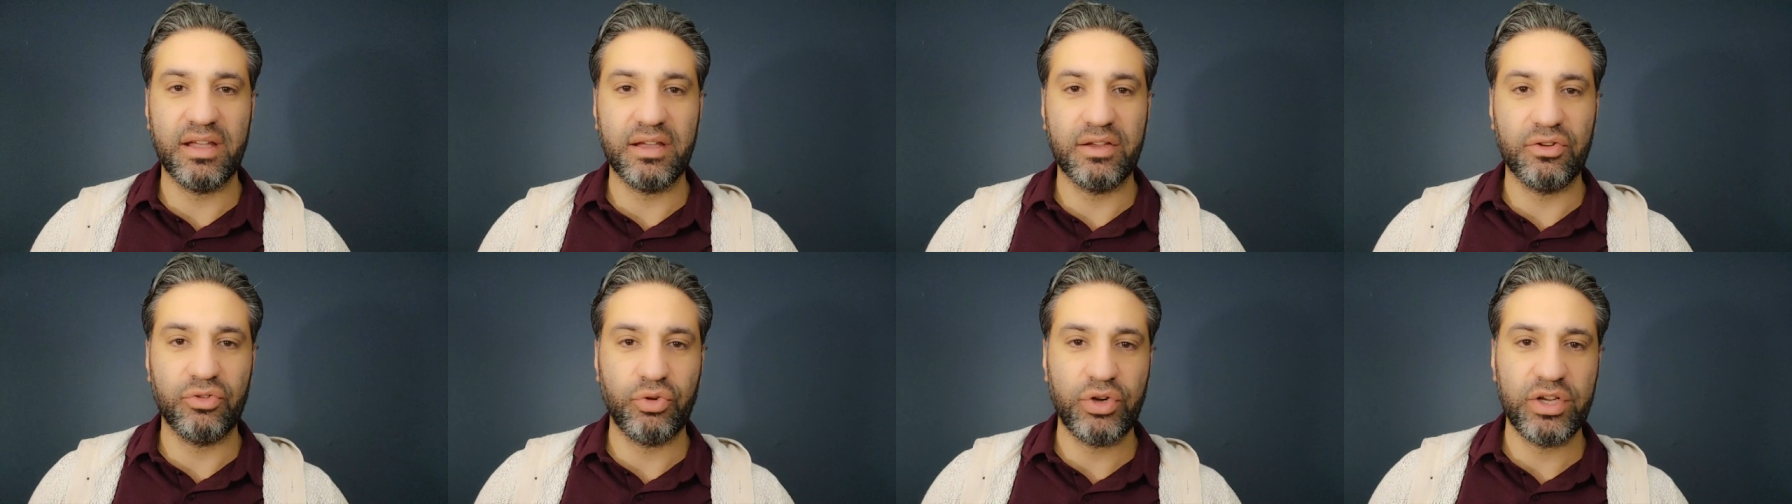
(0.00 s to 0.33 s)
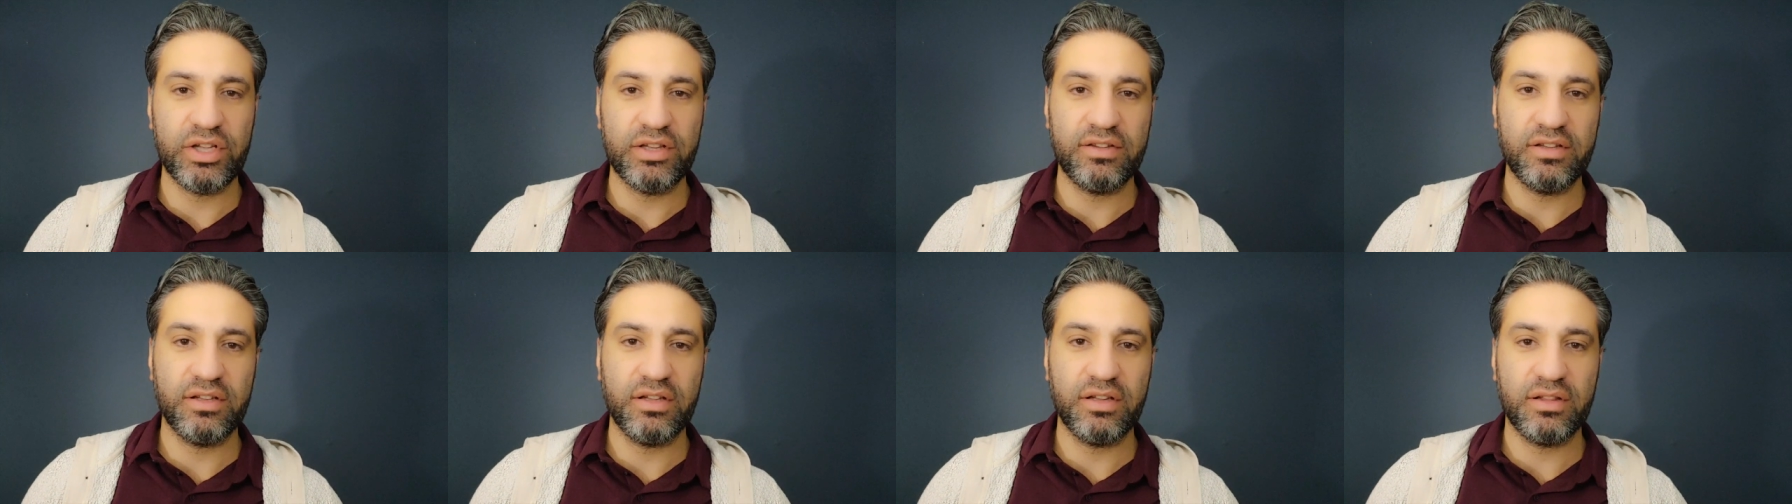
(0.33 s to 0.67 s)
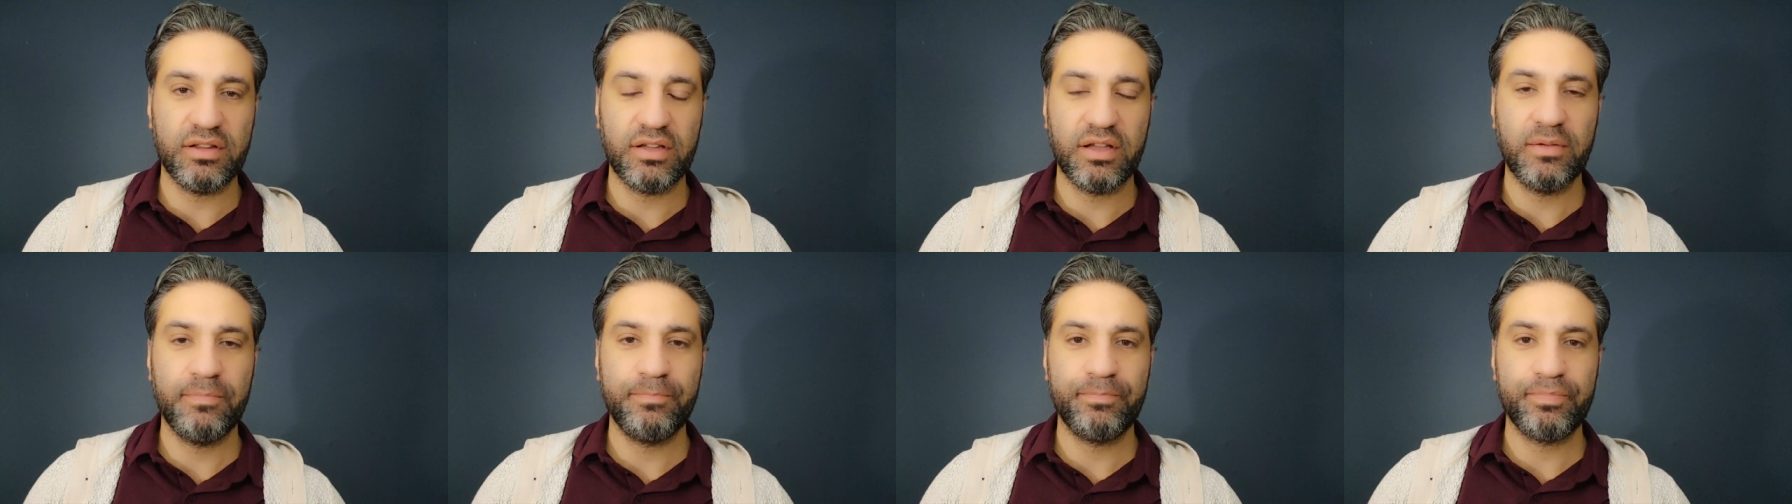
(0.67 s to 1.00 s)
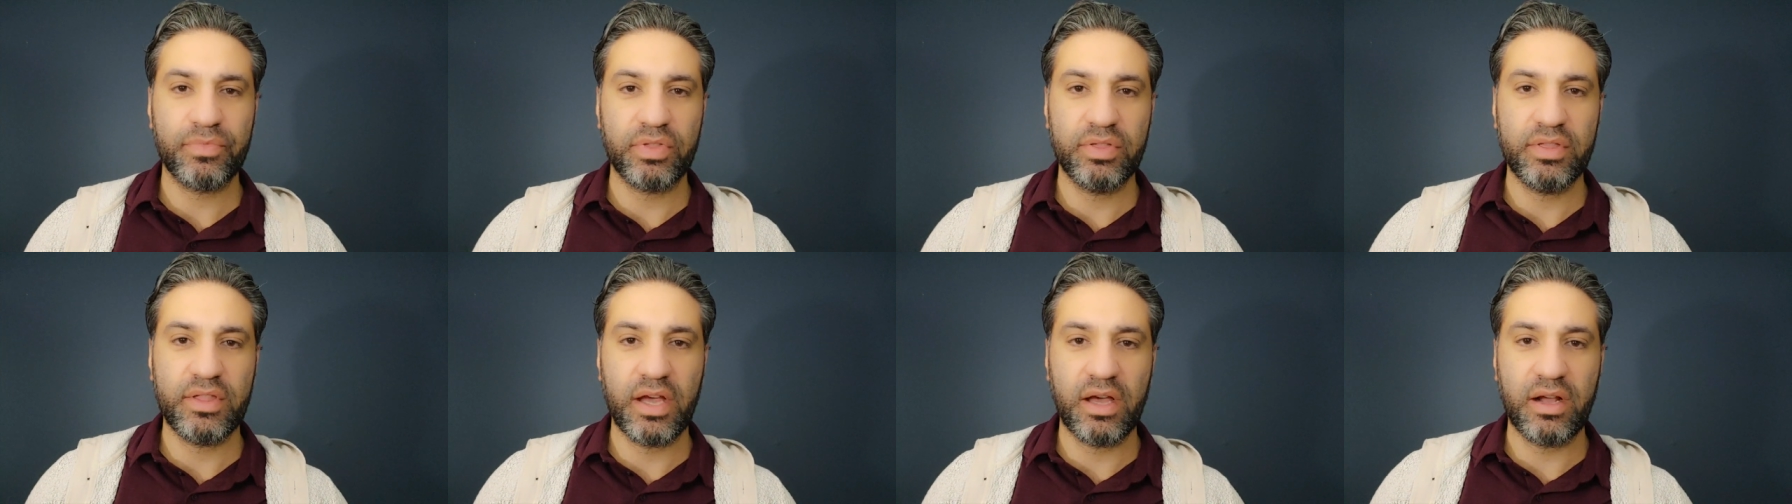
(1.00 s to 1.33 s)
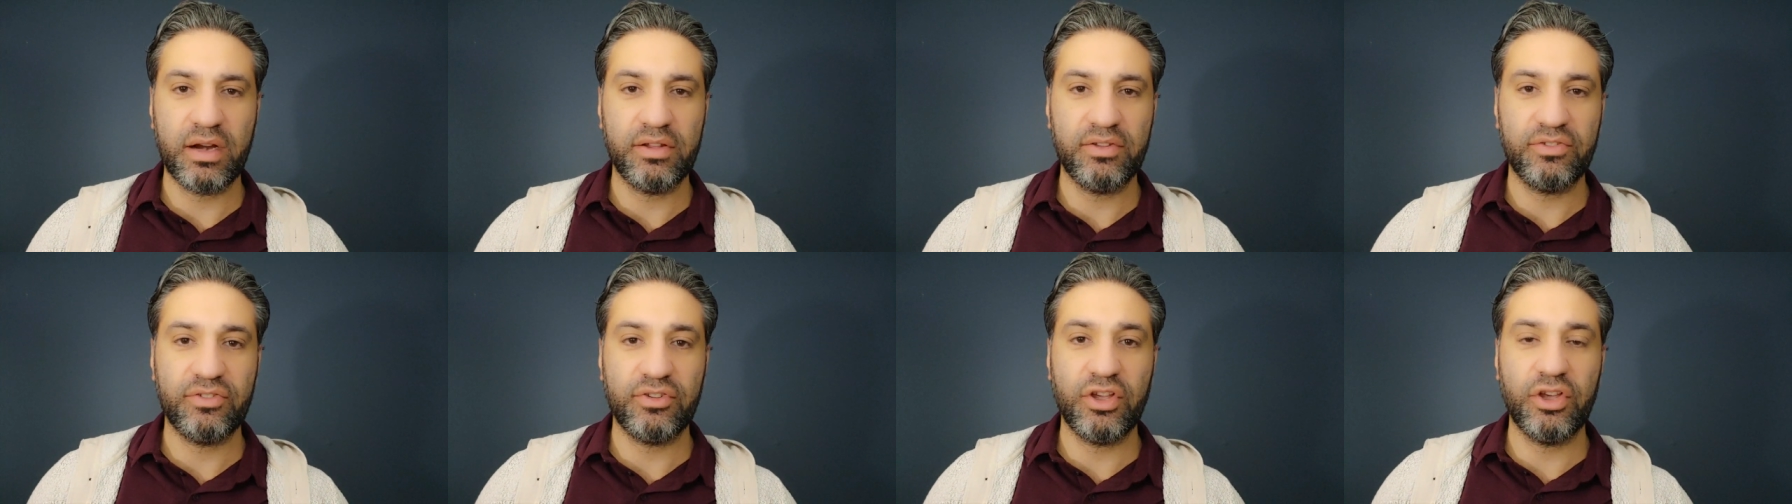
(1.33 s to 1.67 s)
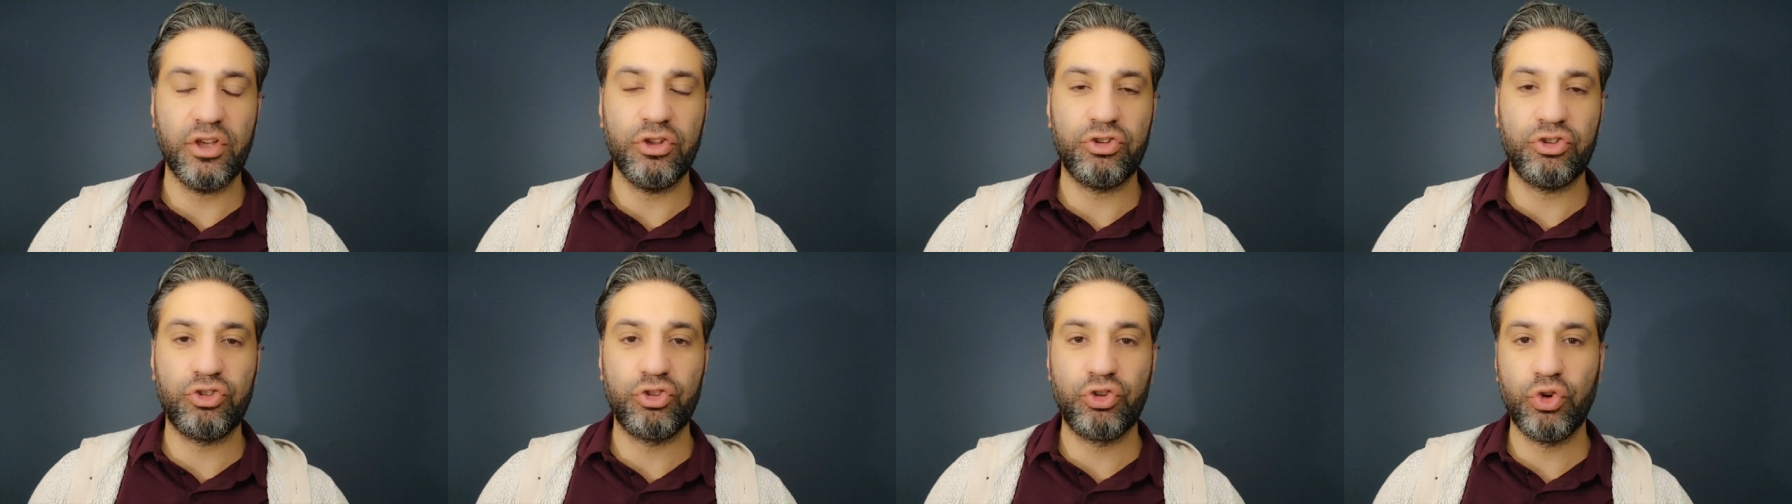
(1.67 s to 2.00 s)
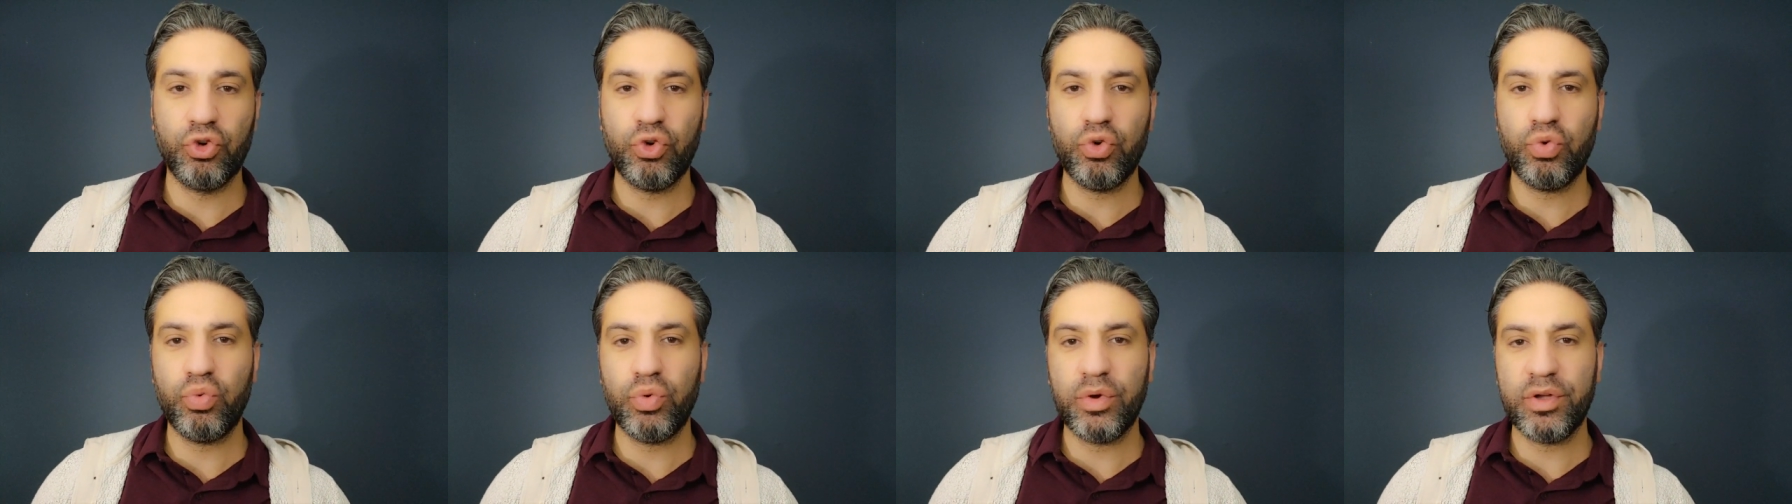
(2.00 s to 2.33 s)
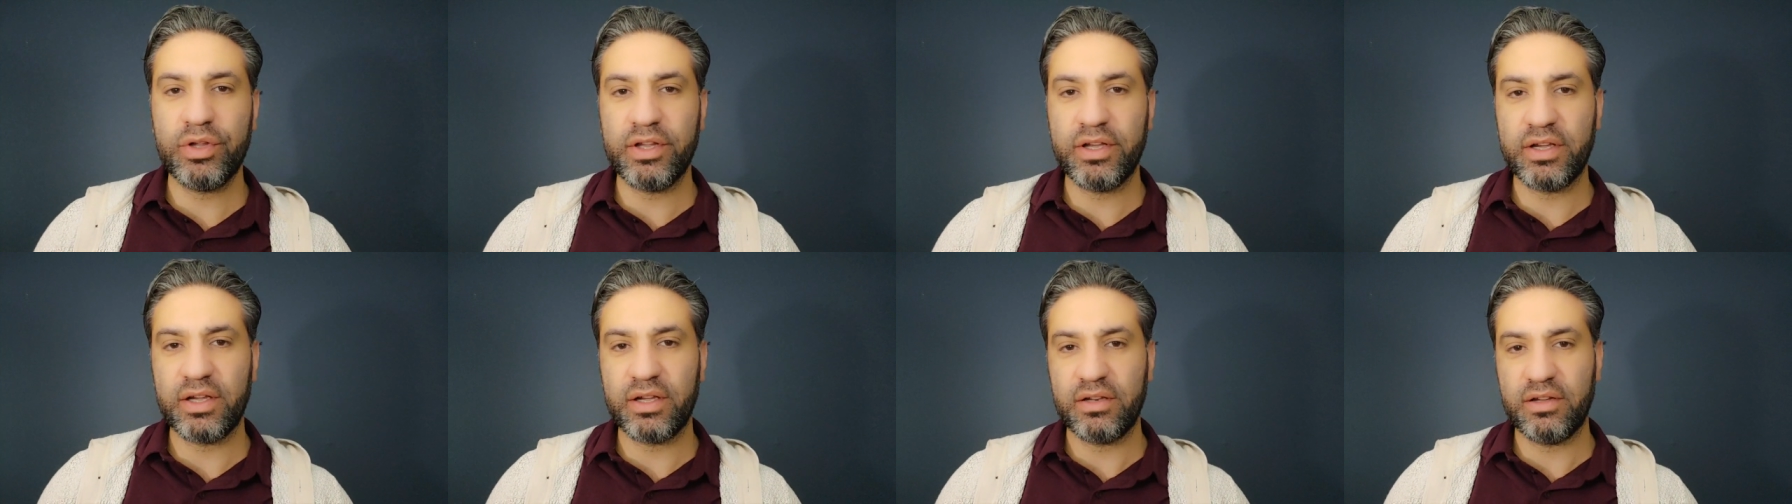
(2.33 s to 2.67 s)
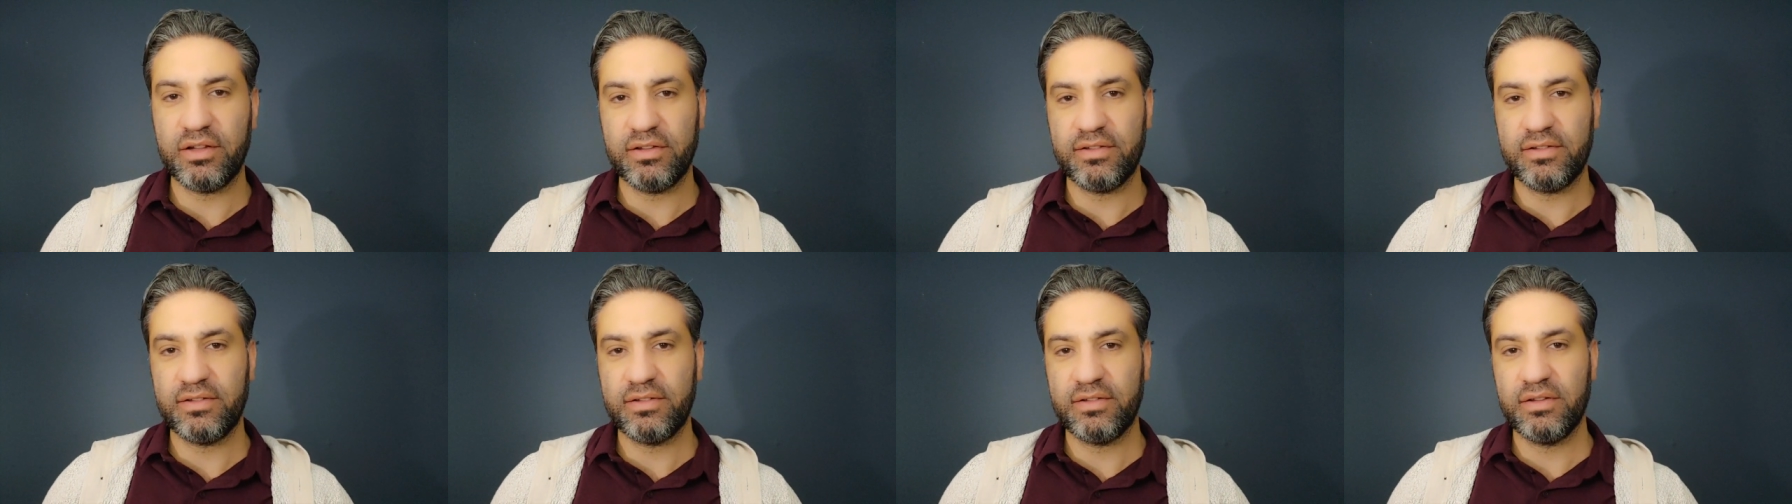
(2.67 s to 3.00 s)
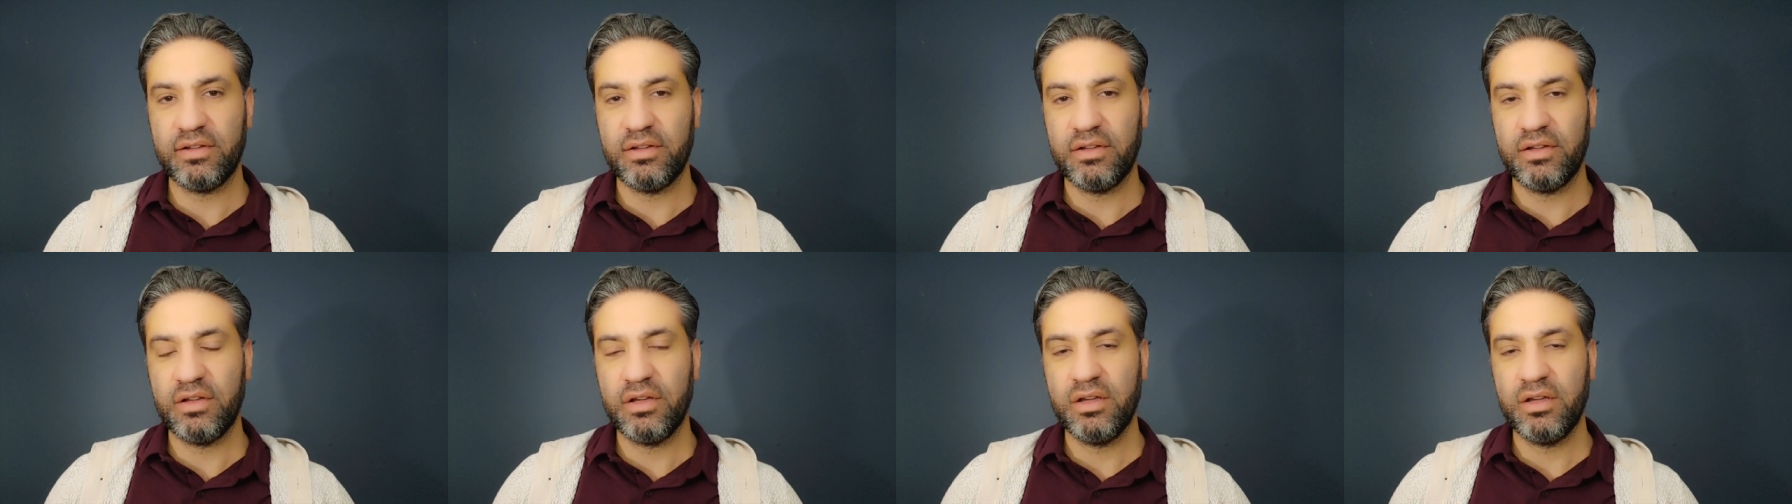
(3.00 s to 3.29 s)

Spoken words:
ingredient, that is a true willingness,